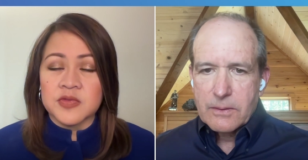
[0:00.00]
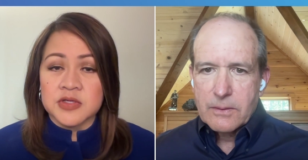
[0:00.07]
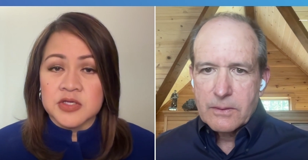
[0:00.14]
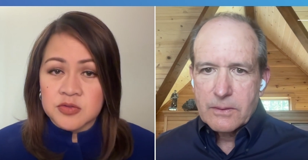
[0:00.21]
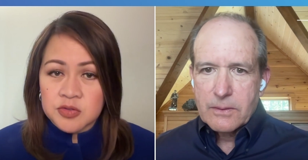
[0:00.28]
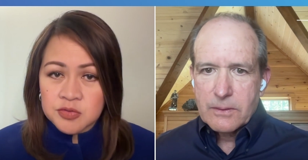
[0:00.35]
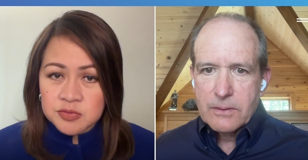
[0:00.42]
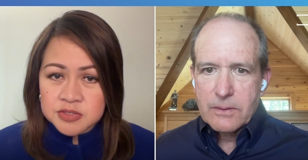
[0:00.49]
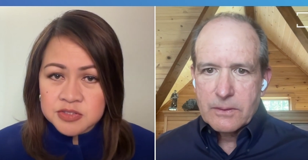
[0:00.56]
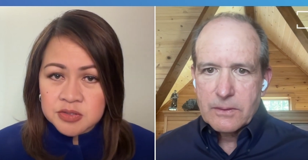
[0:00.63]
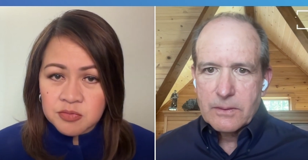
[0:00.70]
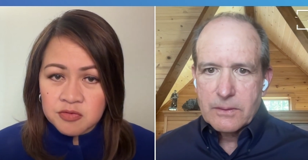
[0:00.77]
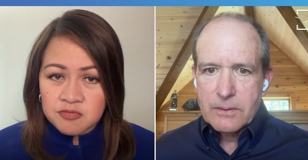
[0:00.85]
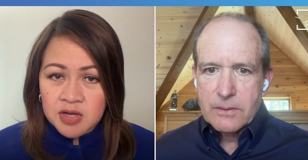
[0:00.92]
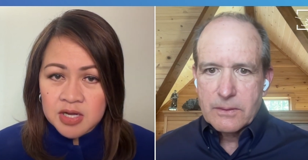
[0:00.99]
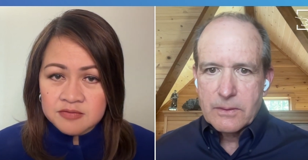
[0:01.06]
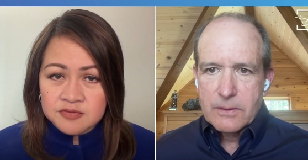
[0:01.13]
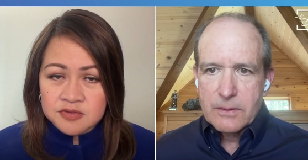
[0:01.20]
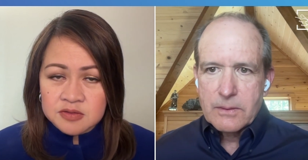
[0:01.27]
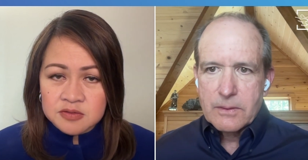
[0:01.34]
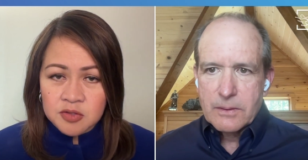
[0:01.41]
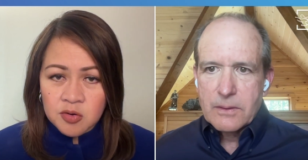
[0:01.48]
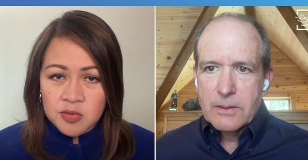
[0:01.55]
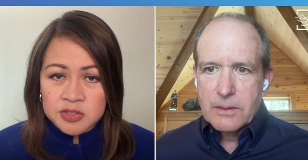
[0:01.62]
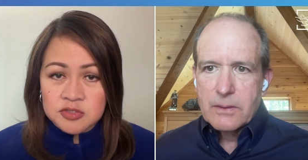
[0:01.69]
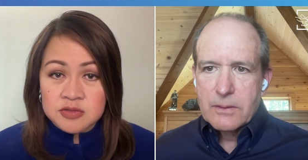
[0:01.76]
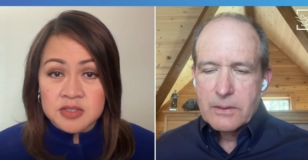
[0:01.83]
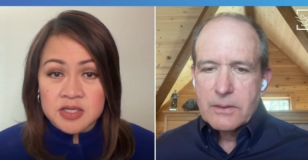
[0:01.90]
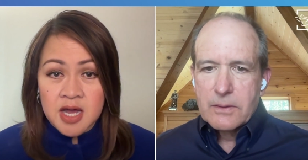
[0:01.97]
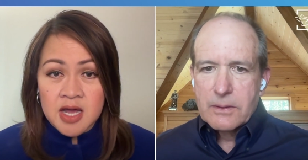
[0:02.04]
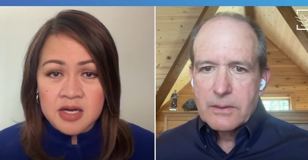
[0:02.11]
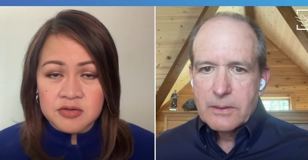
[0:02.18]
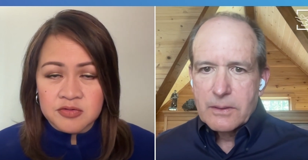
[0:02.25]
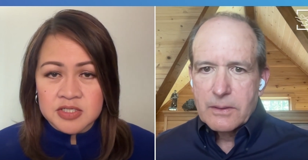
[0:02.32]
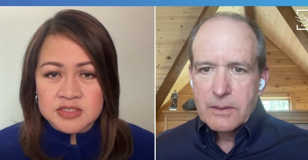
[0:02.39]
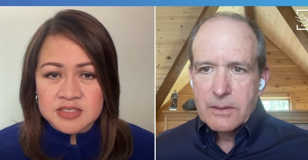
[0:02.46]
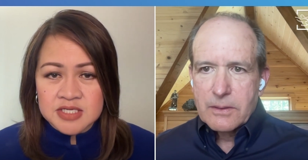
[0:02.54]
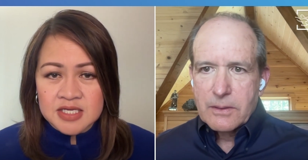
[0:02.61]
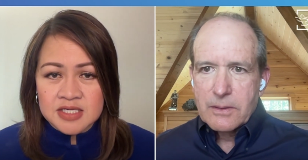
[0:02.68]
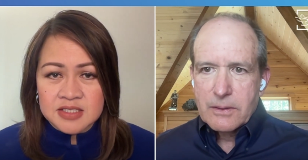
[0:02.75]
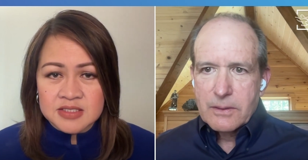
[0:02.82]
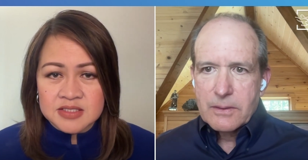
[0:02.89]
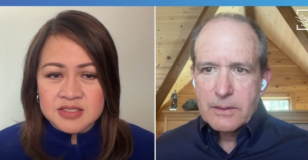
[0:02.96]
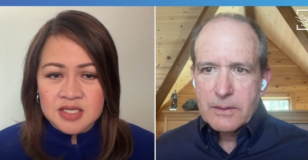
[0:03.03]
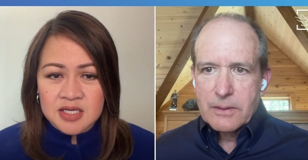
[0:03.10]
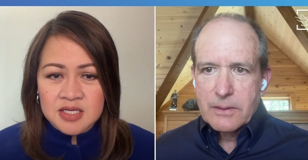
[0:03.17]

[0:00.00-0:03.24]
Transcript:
Speaker 1: the Eucharistic revival going to the Congress is